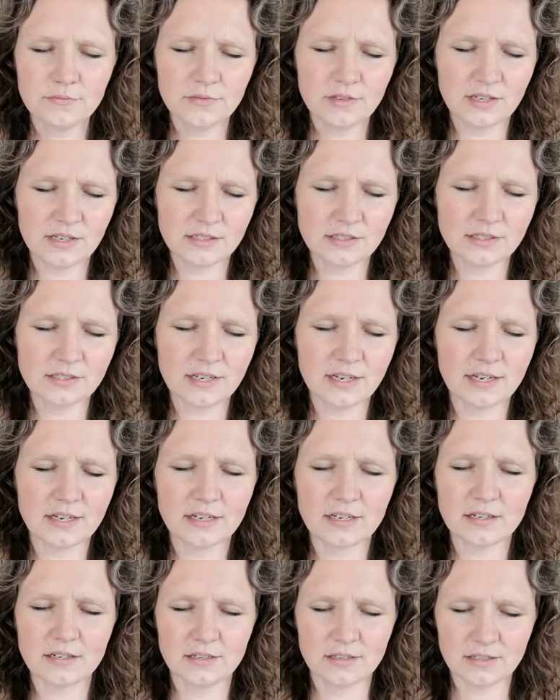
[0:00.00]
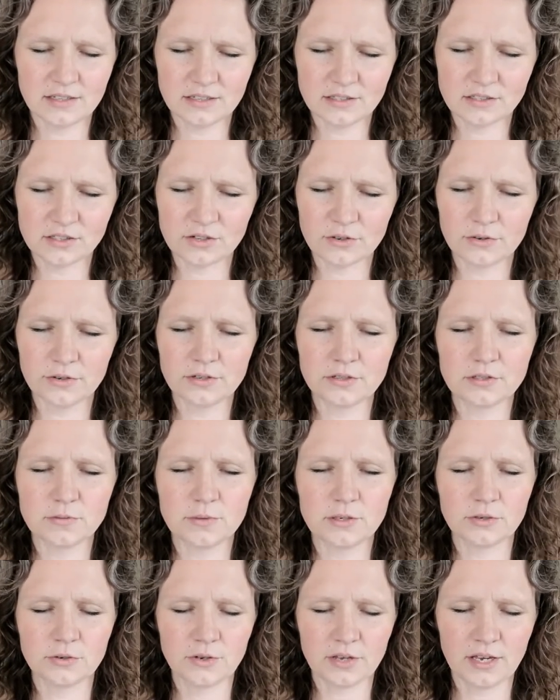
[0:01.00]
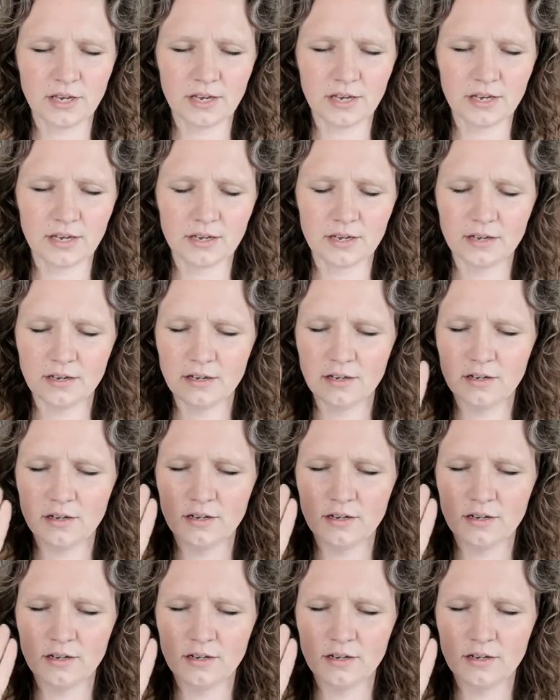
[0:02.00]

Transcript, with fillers: I say, it's going to be okay.